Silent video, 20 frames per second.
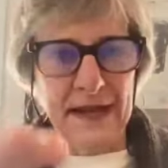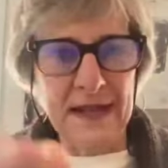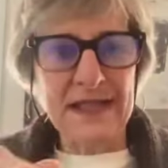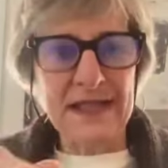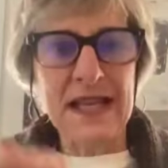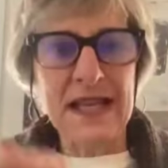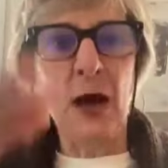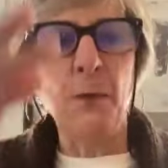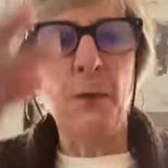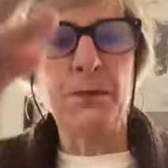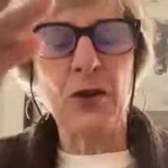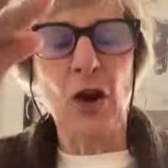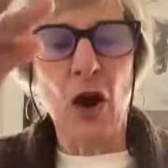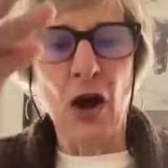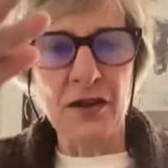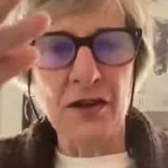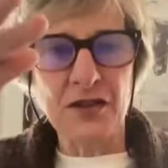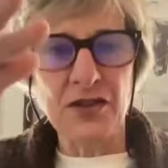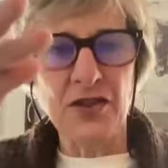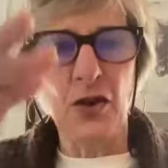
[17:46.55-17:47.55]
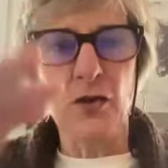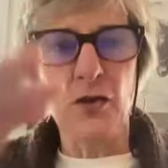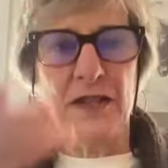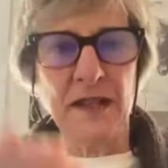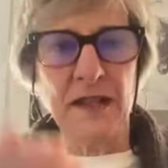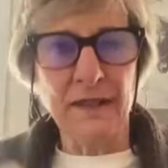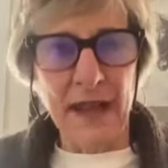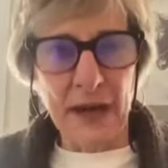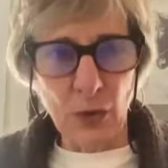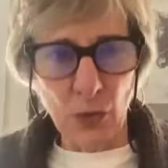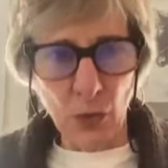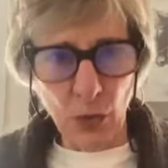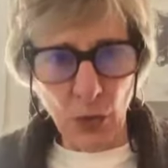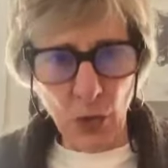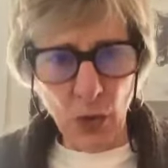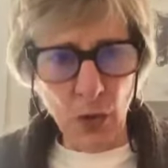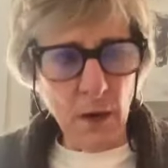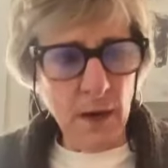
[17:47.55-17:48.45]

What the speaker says: And it's helped also to like,